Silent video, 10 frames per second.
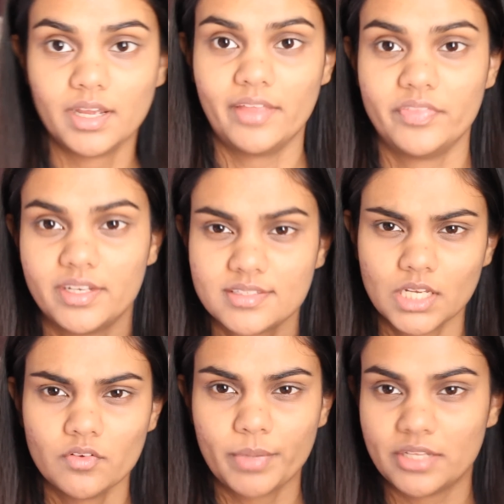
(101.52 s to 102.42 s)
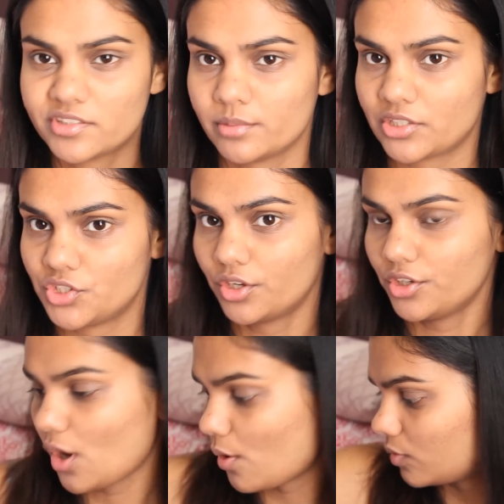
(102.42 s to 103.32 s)
And then instead of a pencil, I'm actually going
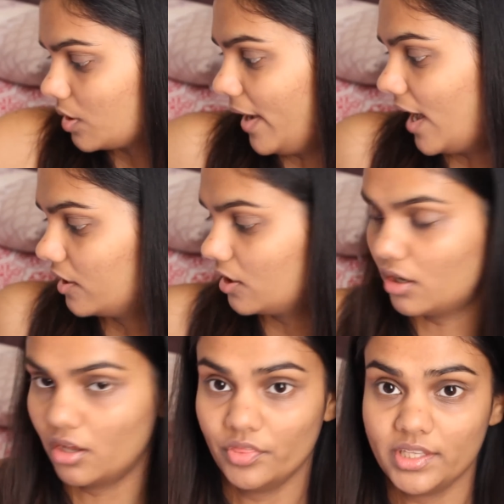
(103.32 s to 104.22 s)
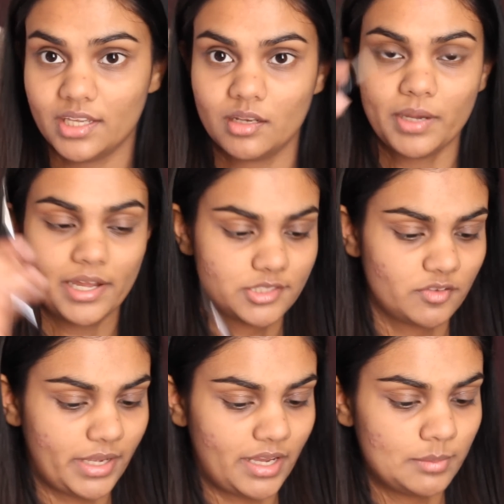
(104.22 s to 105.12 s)
to go in with a powder on the inner parts
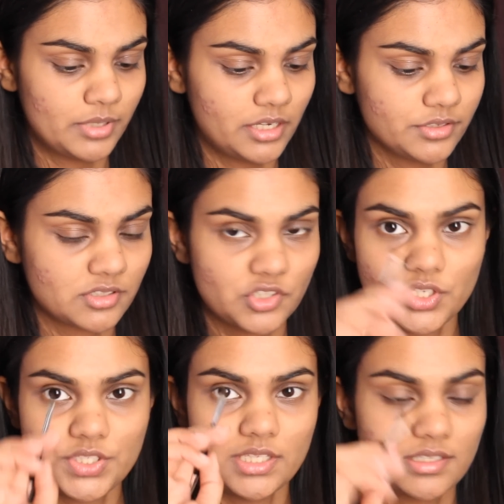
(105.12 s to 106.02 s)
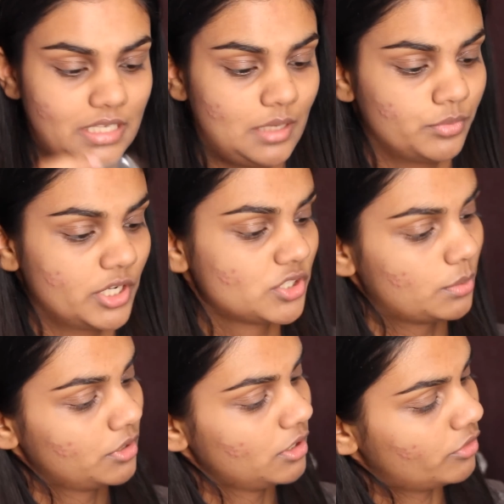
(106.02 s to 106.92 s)
of my eyebrows. Just using the same brush,
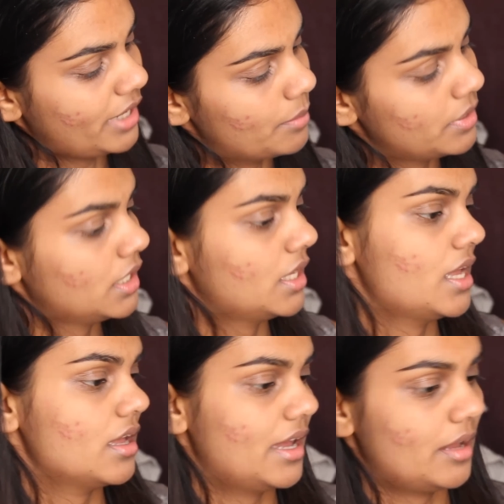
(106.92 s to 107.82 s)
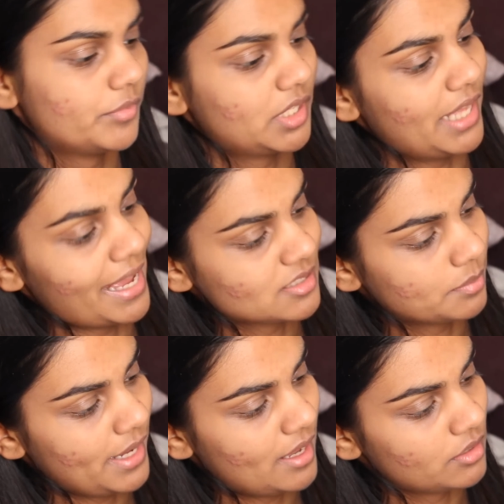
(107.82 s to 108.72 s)
I'm going to grab the lighter
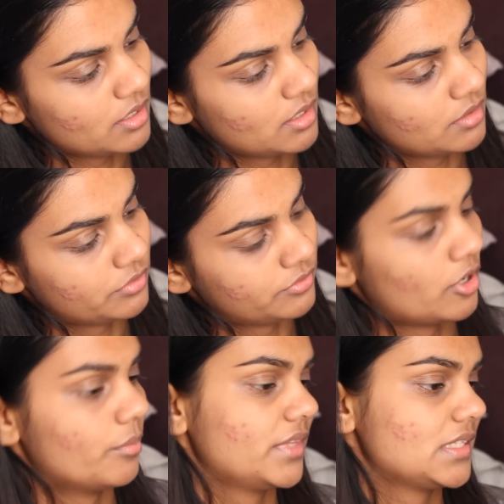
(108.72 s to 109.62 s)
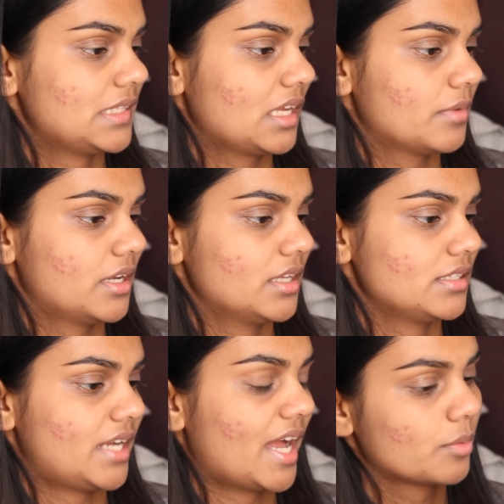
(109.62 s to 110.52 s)
powder from the Sigma
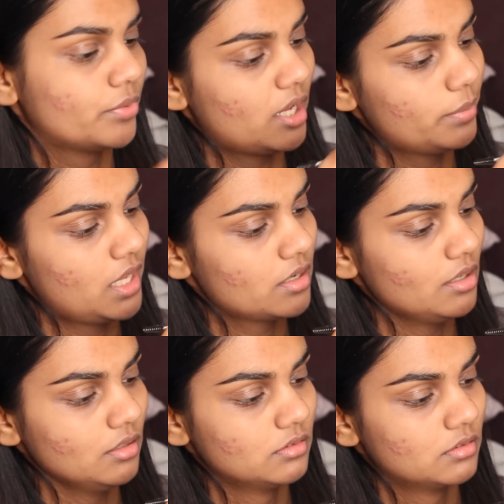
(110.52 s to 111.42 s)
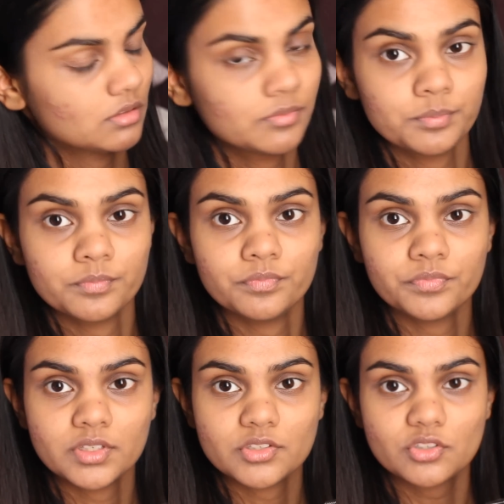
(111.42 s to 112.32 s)
Dark Brow Powder.
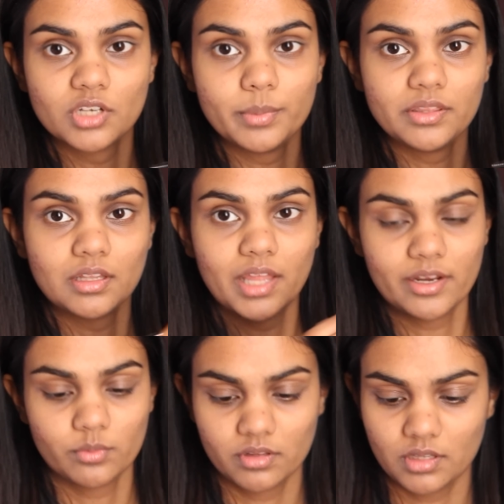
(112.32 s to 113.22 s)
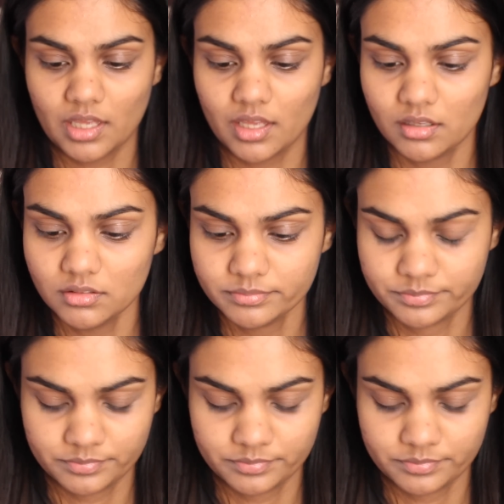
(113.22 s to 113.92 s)
Just grabbing the lighter one there.